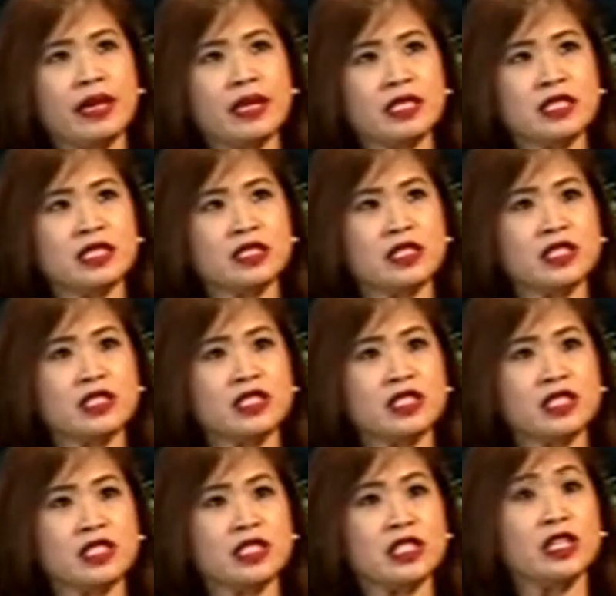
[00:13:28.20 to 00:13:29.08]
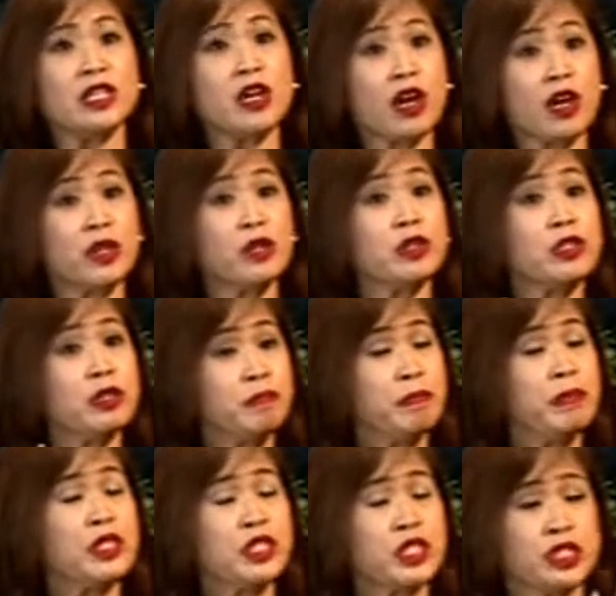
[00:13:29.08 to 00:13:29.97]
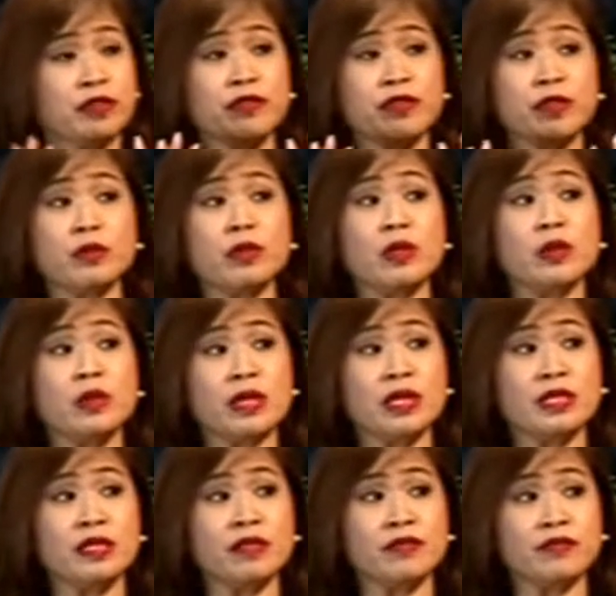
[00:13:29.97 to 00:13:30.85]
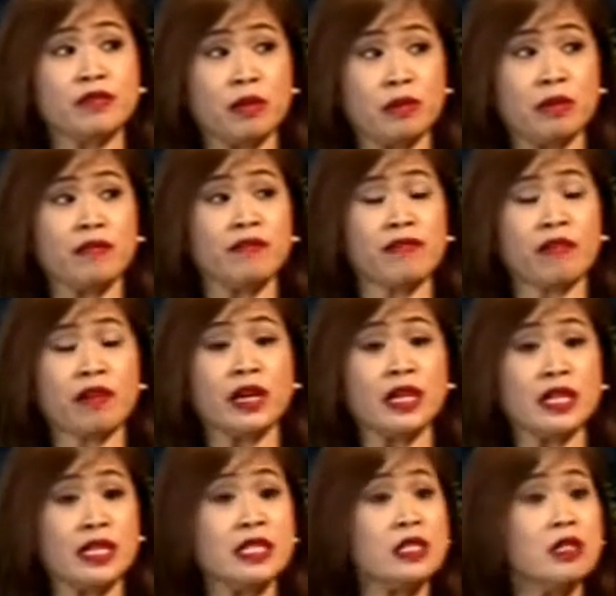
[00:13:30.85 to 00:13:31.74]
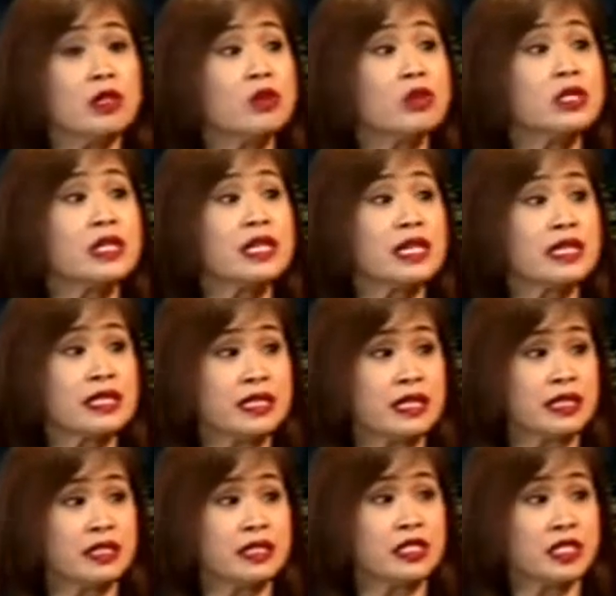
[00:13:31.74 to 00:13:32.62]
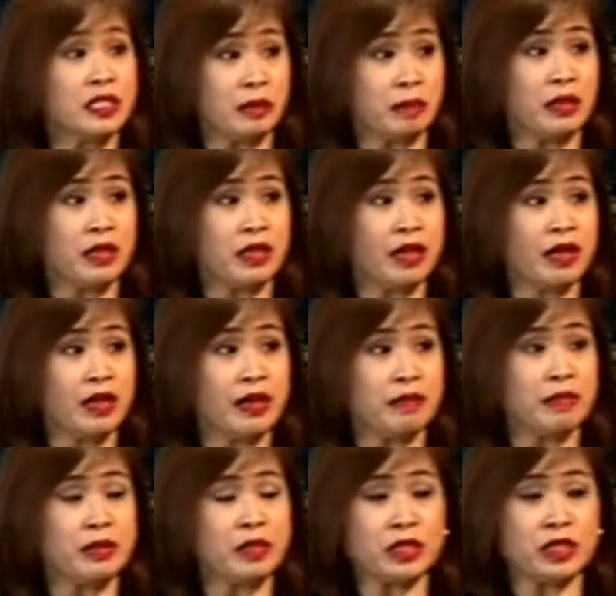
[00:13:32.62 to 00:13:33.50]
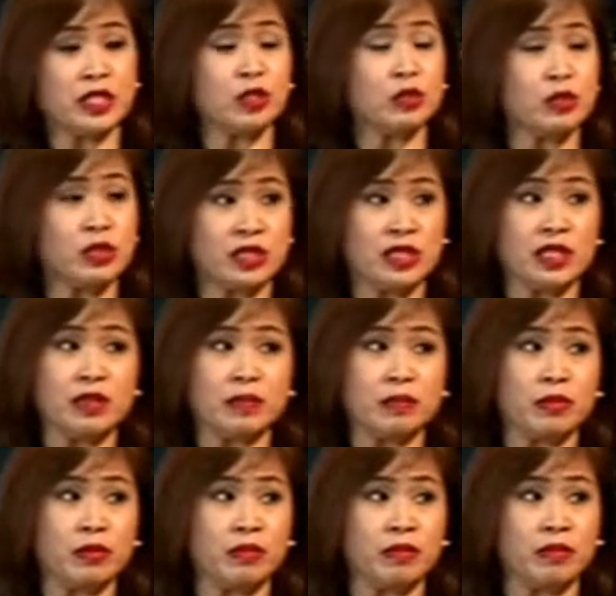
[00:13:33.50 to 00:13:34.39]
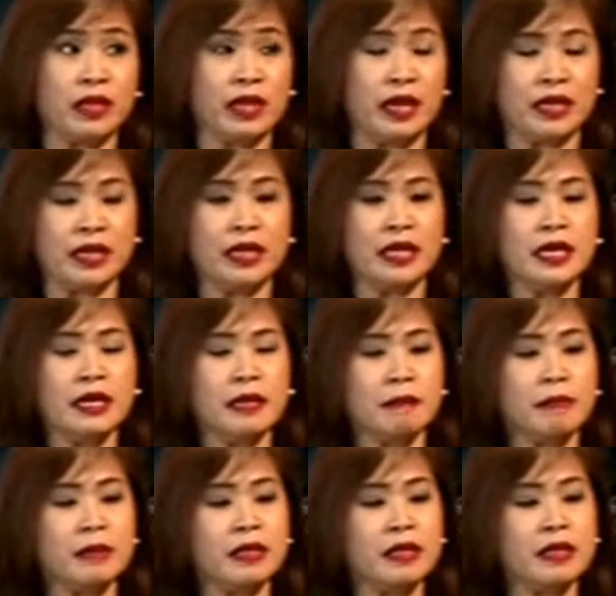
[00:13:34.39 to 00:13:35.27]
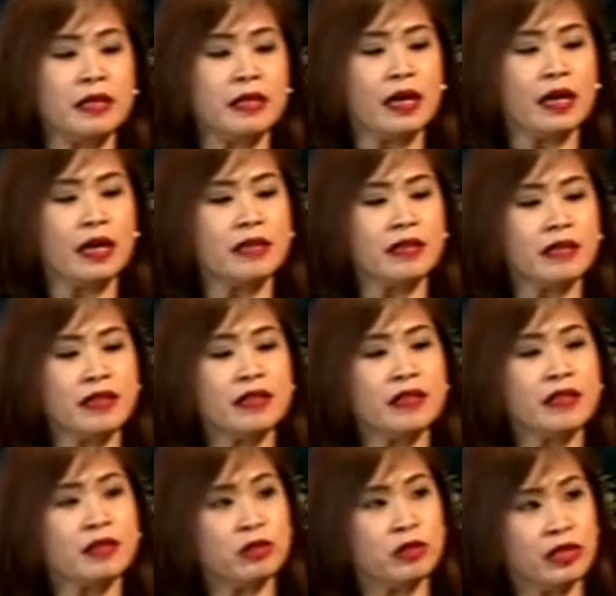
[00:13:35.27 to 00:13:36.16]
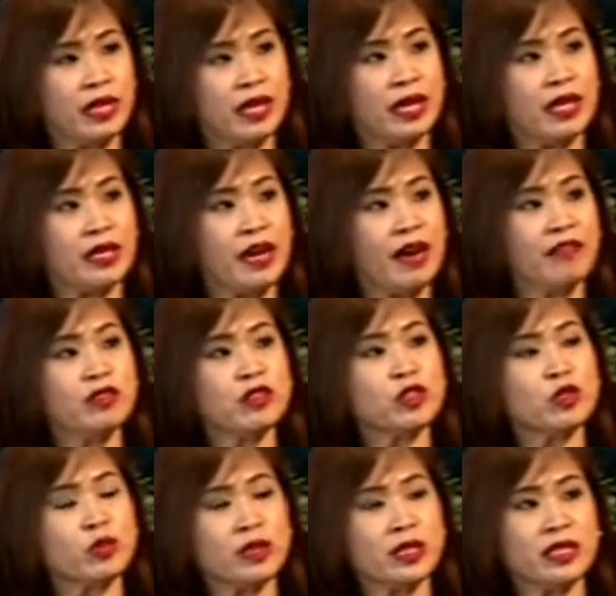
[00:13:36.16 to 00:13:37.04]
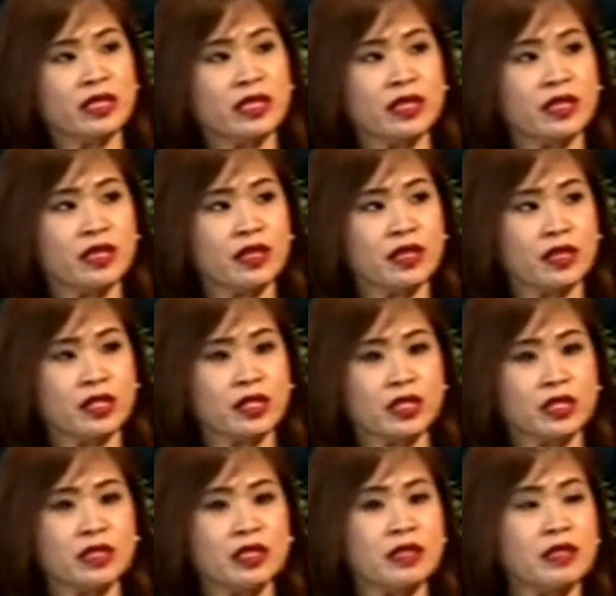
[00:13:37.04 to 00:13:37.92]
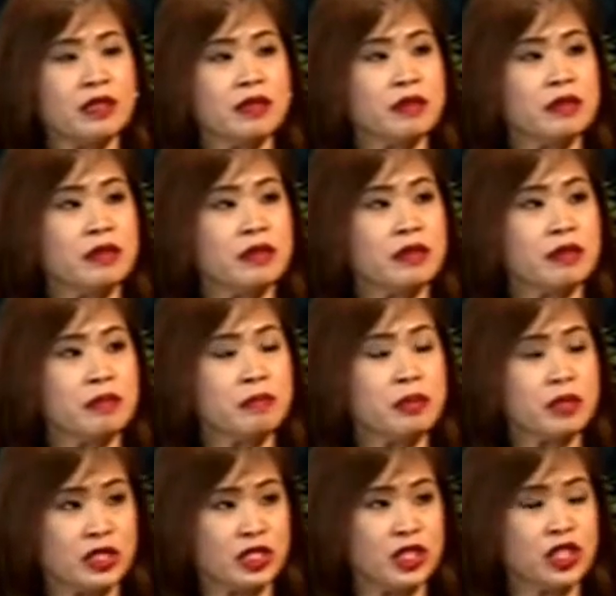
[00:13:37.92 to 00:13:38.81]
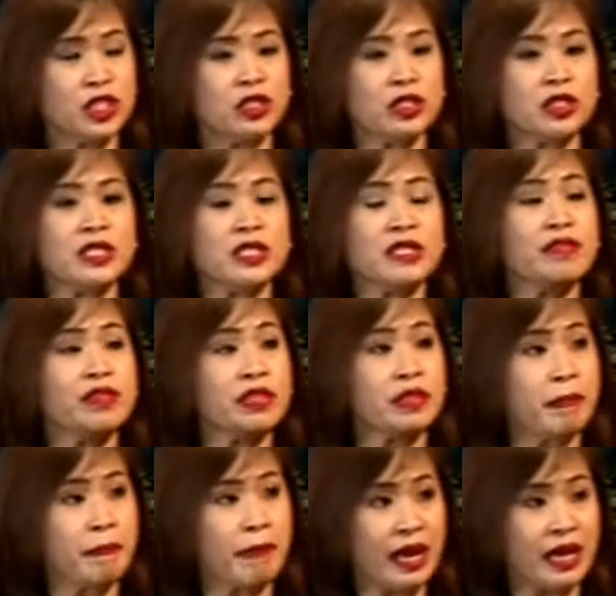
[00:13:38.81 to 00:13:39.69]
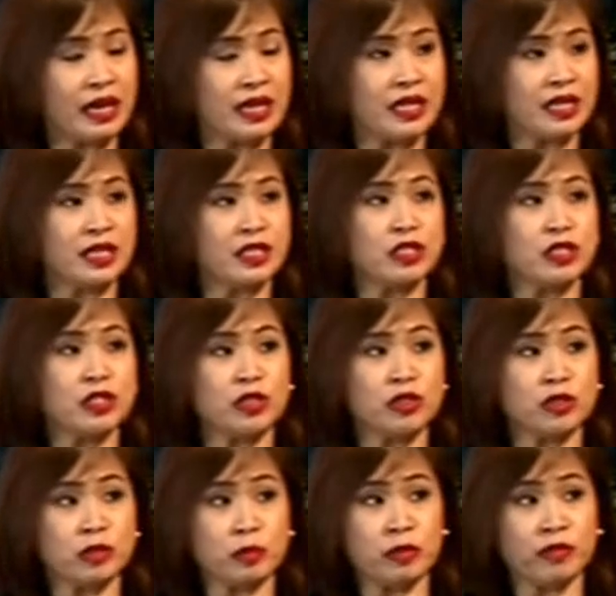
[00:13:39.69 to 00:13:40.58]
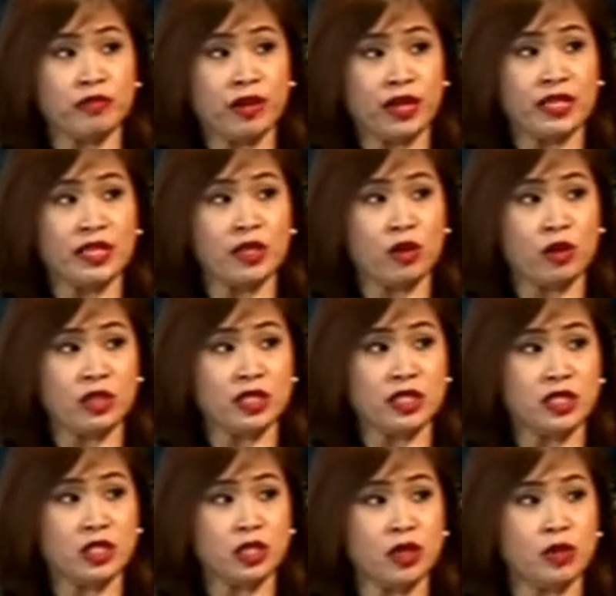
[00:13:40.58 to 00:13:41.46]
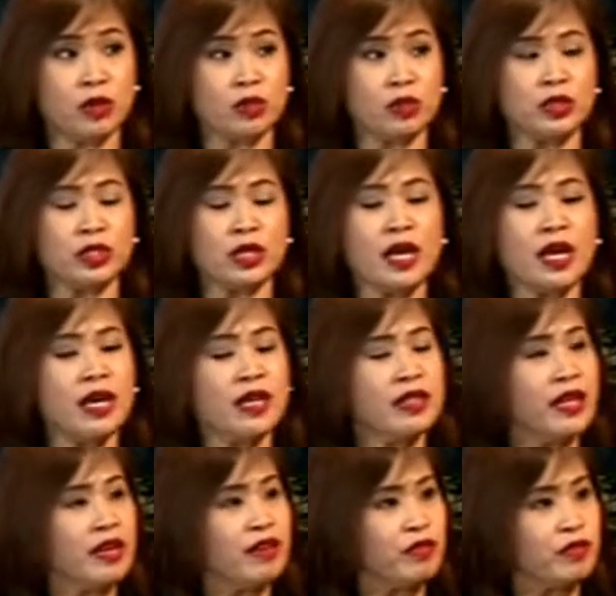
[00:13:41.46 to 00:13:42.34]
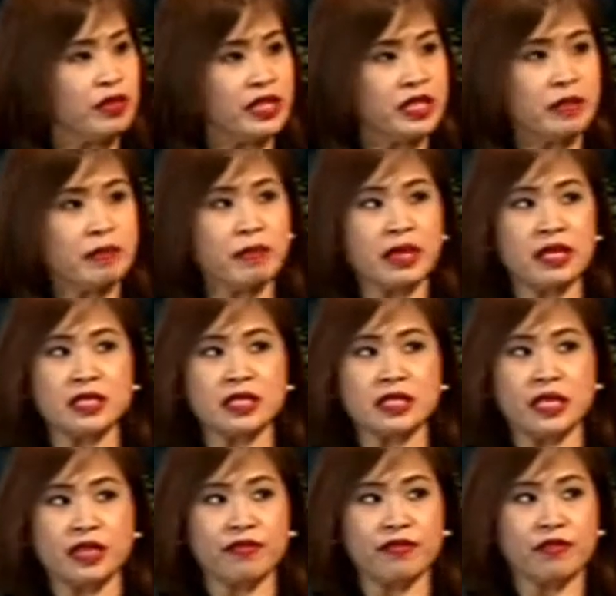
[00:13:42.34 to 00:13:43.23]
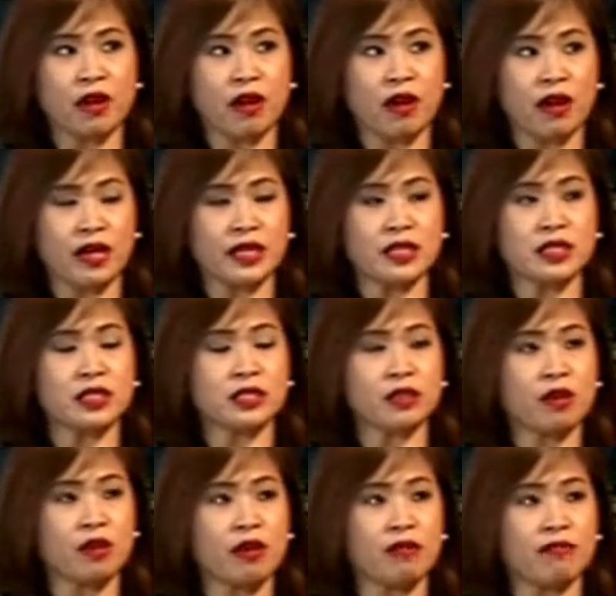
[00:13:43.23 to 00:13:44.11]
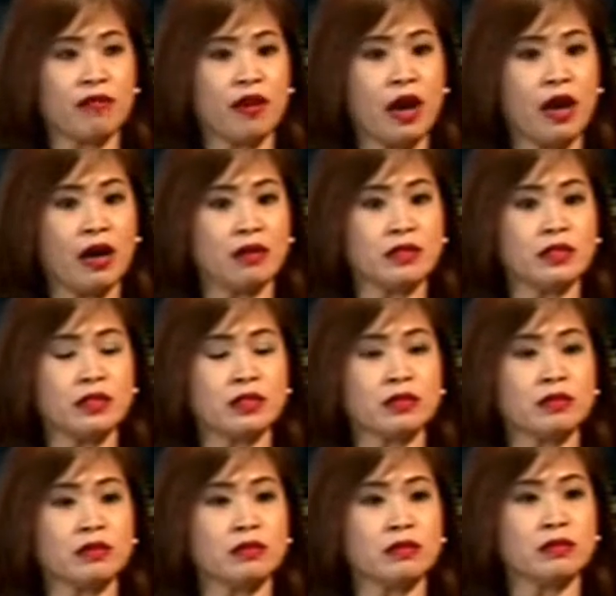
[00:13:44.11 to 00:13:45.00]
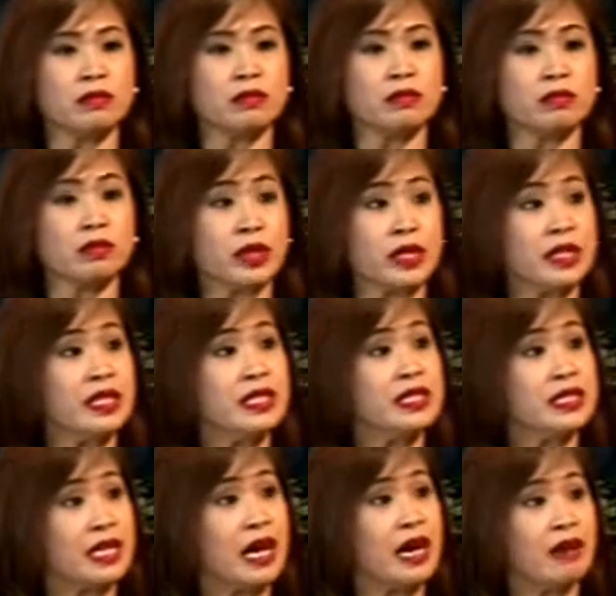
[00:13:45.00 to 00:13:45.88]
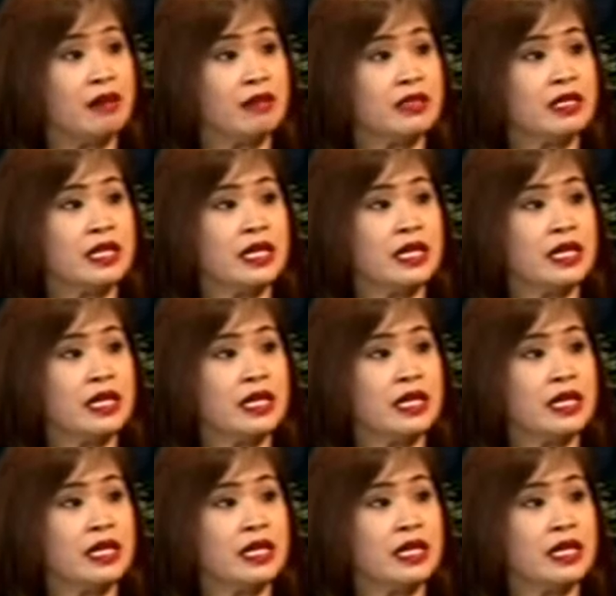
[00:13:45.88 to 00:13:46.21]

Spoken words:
guess the scenario, the picture, if you will look at it from afar, it looks like they're similar because it was still a boom then. But I think today, after 20 years, the practitioners, even the banking industry is providing all these loans. They have already made safeguards of how to work this out.